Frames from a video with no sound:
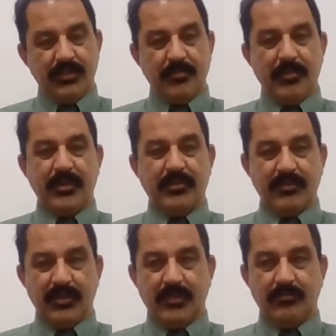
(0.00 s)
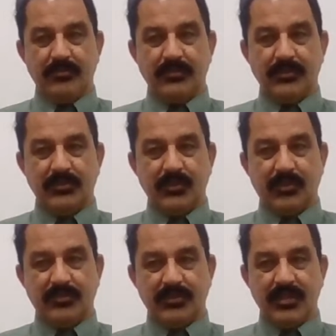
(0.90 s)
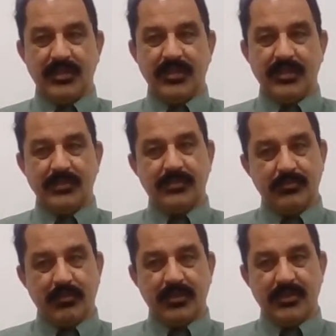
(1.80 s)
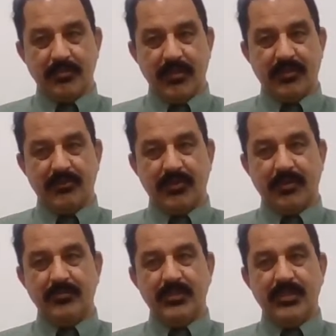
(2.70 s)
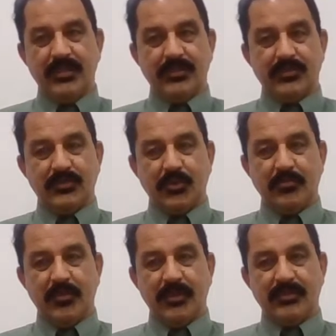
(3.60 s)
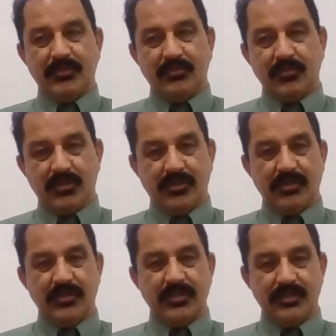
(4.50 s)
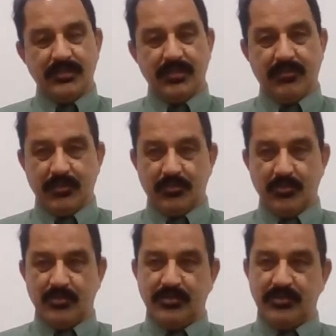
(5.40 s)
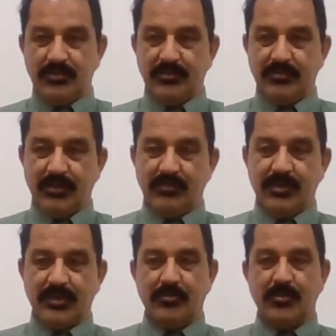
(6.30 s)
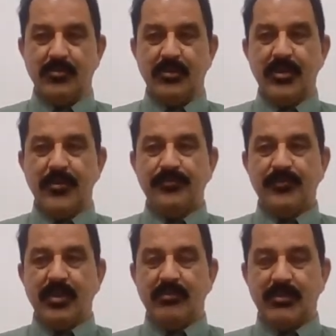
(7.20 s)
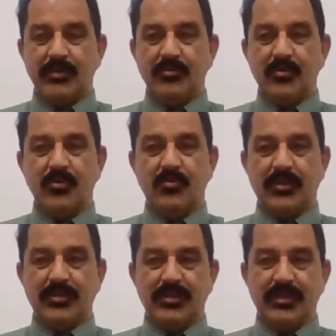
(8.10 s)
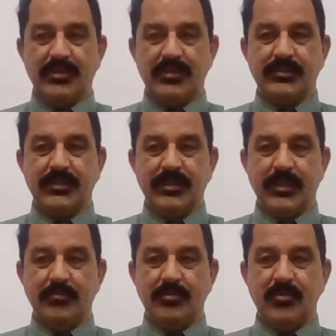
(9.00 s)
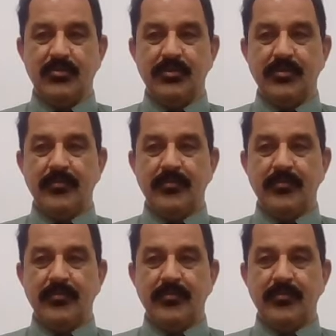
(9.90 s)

repair will come. So after 10 years, small repair will come. So it means that our concrete is the waterproof, well waterproof. Waterproof, watertightness, and damp proof.